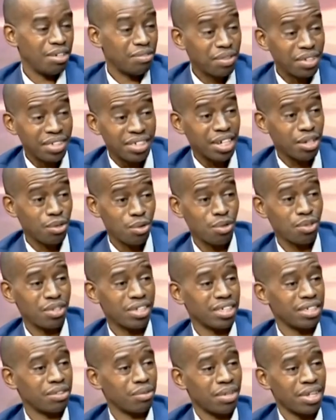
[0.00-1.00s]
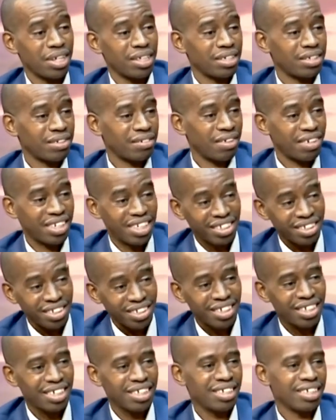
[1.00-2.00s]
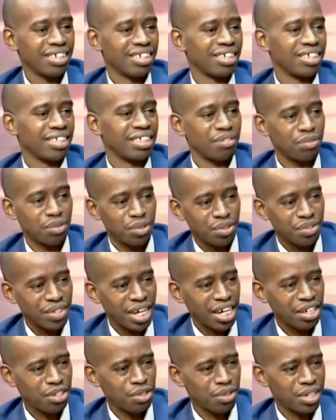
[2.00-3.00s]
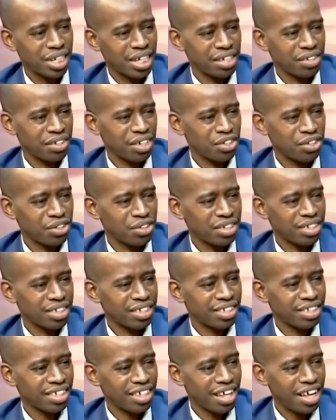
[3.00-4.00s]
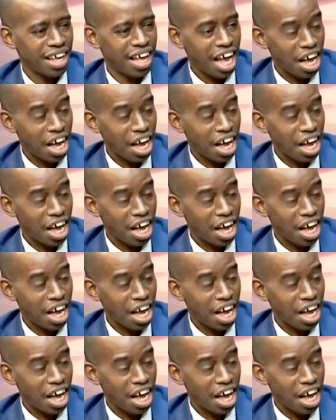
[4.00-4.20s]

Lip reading: different stakeholders, whether it's religious leaders, civil society organizations,